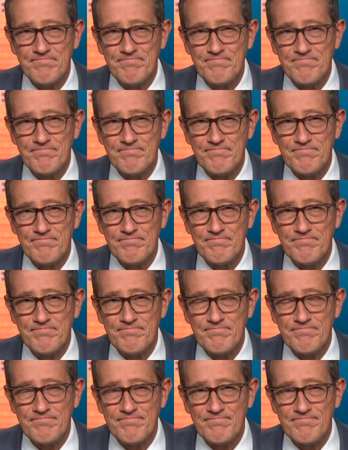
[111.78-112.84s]

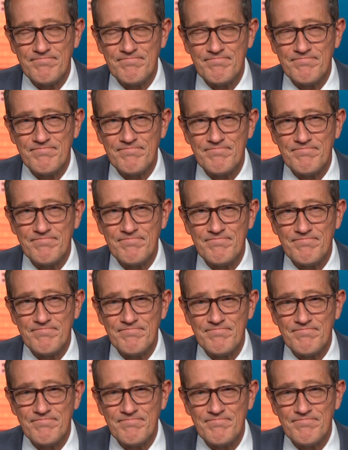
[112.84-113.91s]

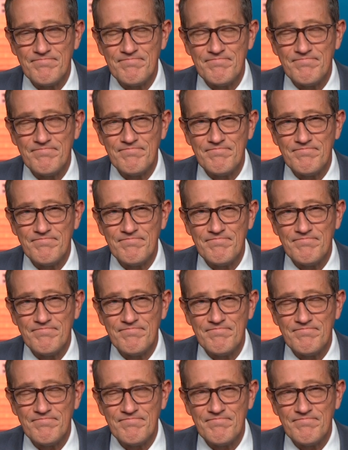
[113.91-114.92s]
No words are spoken by the person on screen.